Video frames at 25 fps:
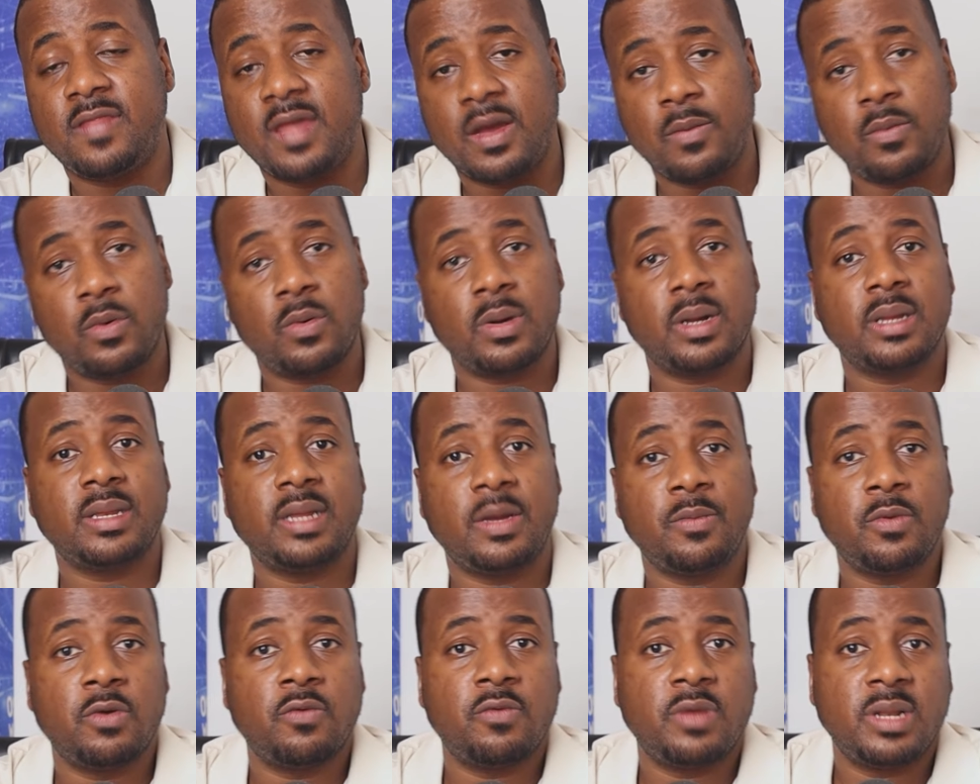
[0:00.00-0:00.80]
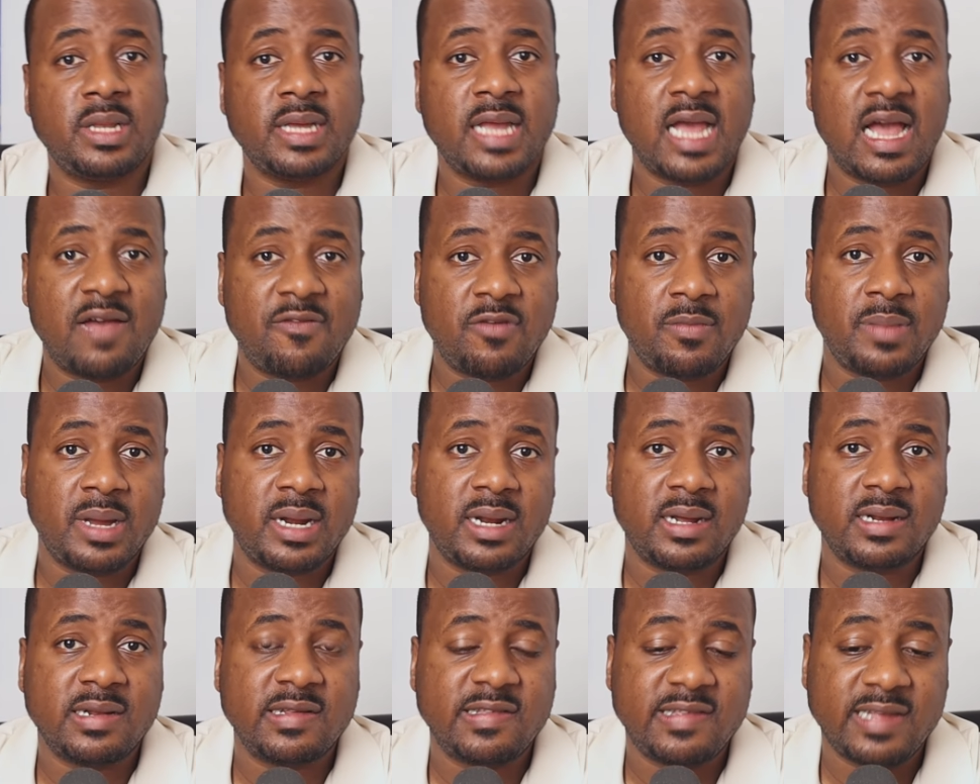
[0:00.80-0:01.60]
then we'll really have a
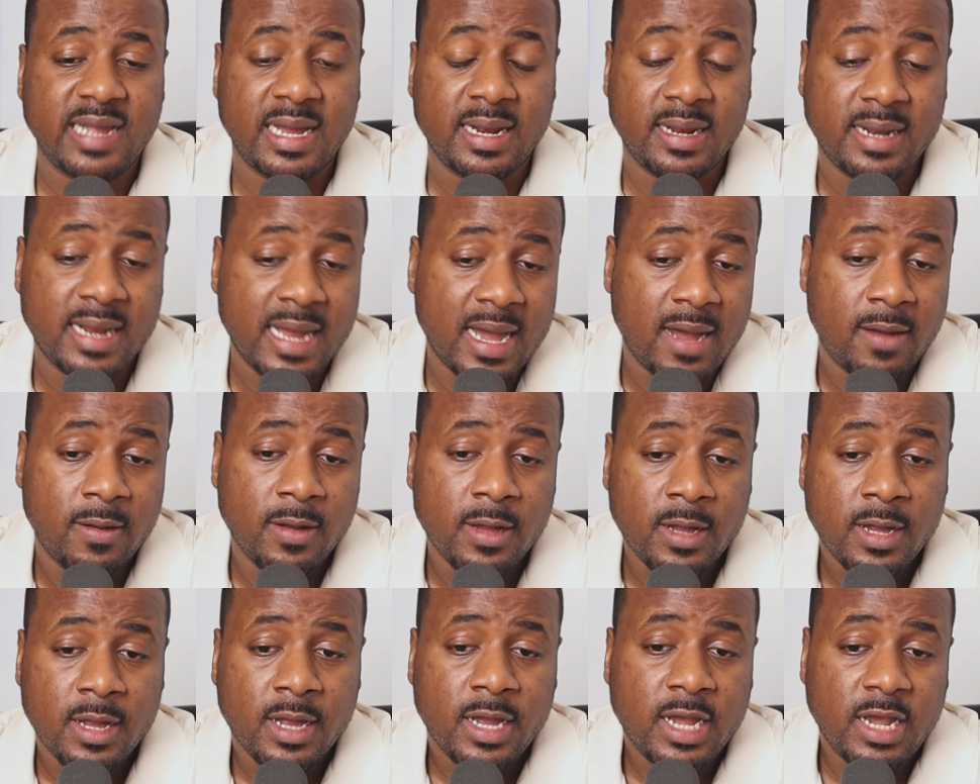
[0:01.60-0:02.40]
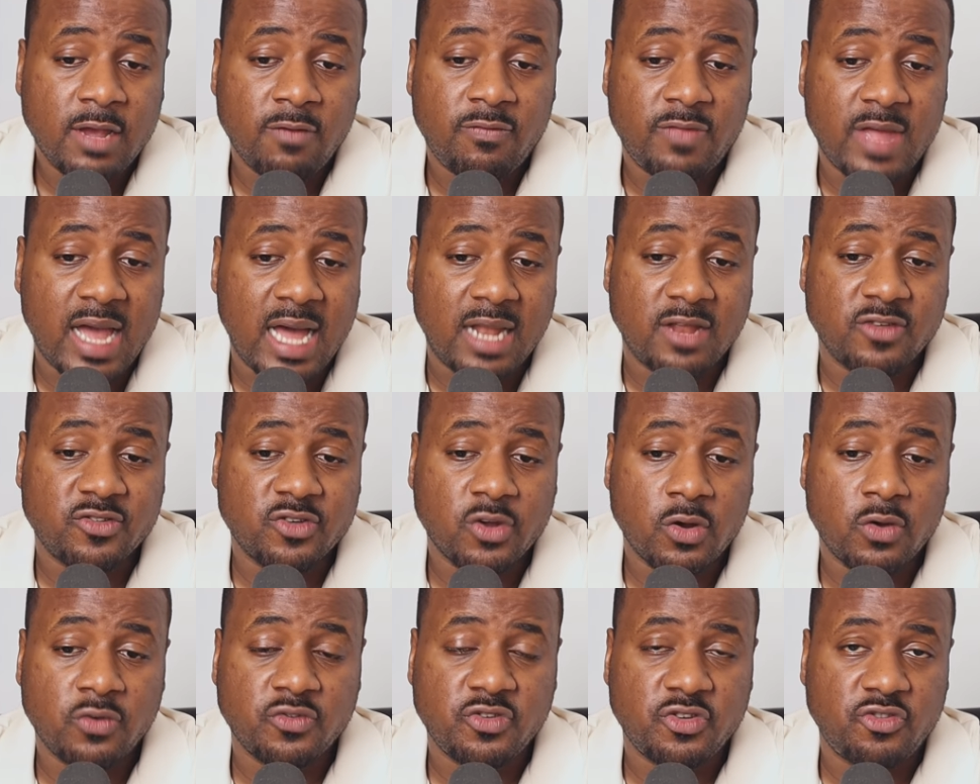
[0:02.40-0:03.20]
better understanding. Now, if Dallas
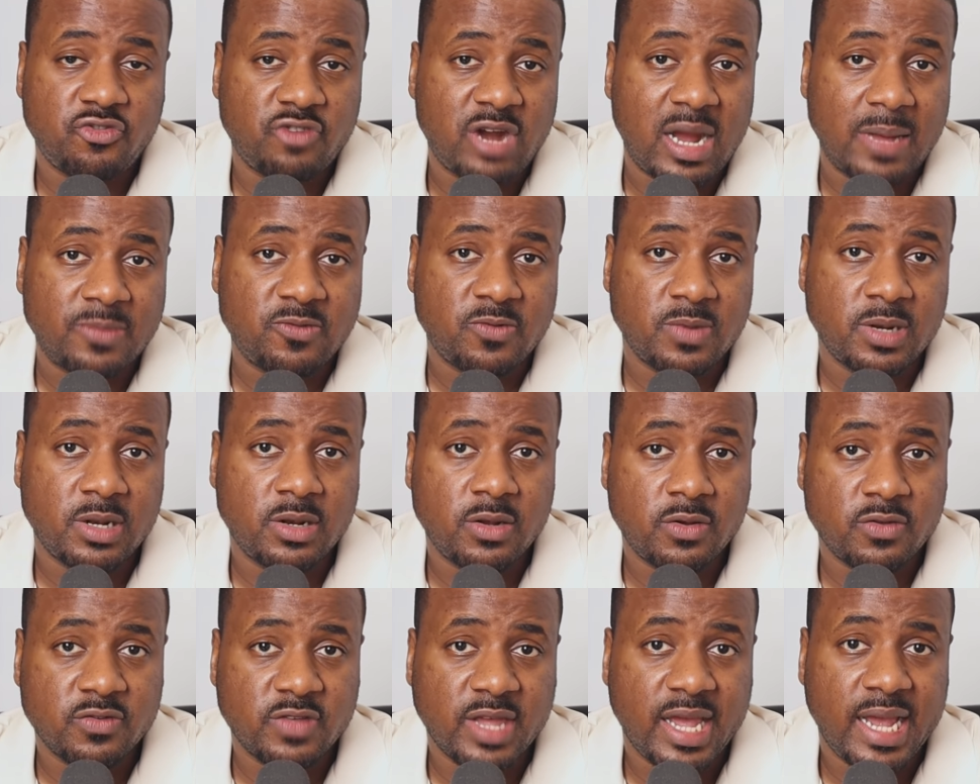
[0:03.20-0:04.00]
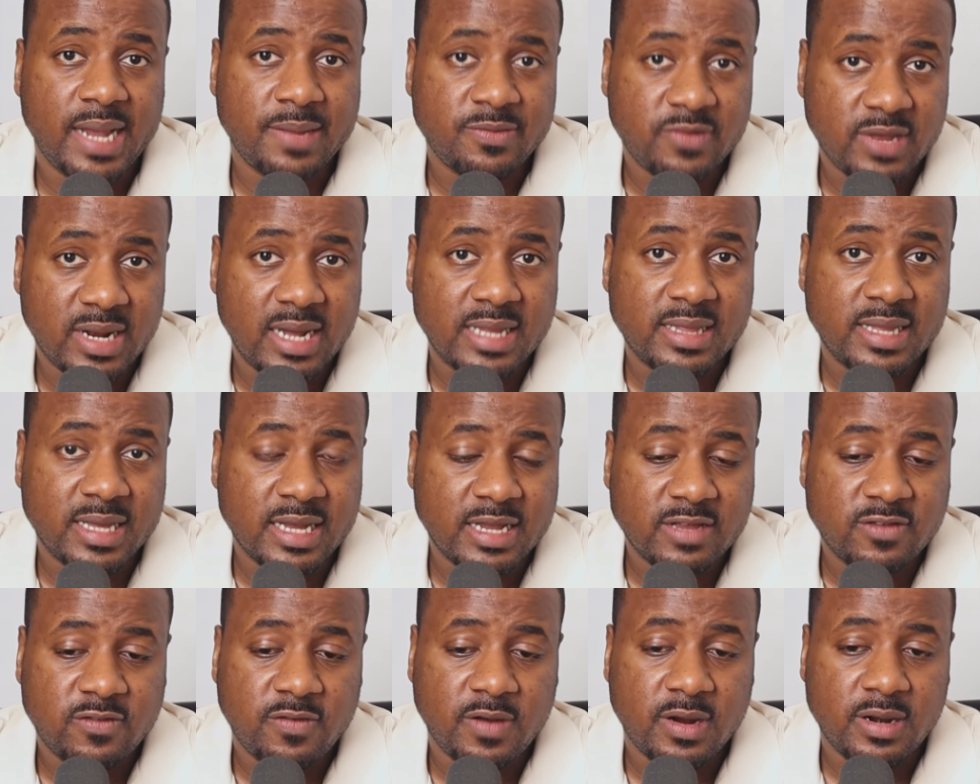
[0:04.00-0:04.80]
goes and drops one of those games, then I
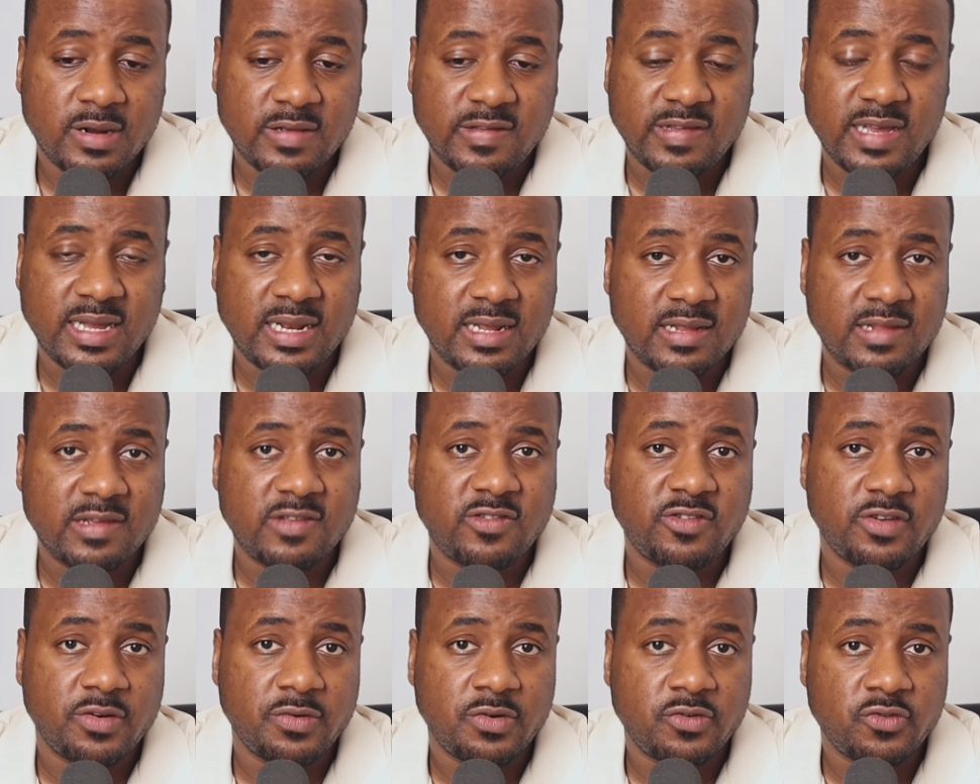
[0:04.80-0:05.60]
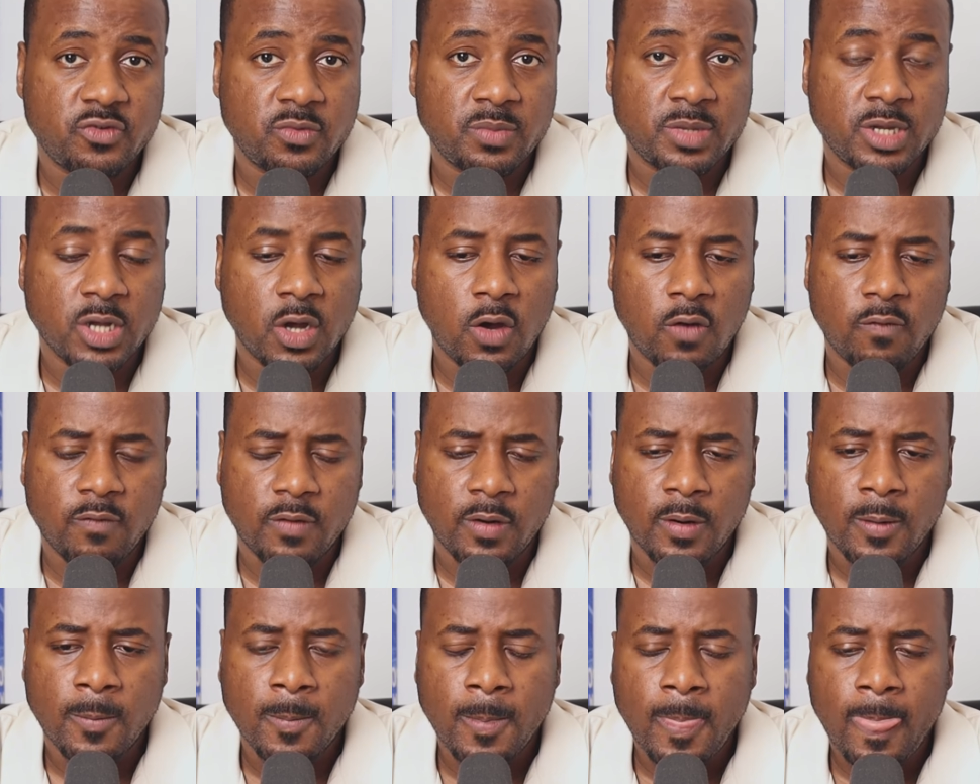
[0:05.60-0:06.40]
think it's fair to say that this series will be
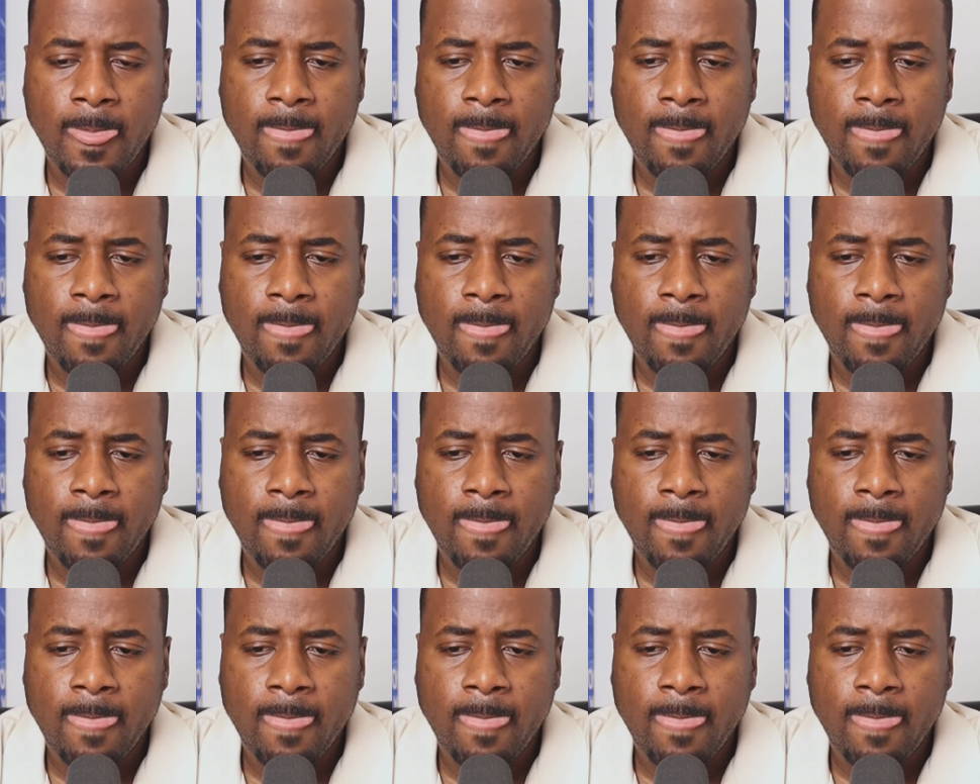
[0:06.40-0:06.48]
over.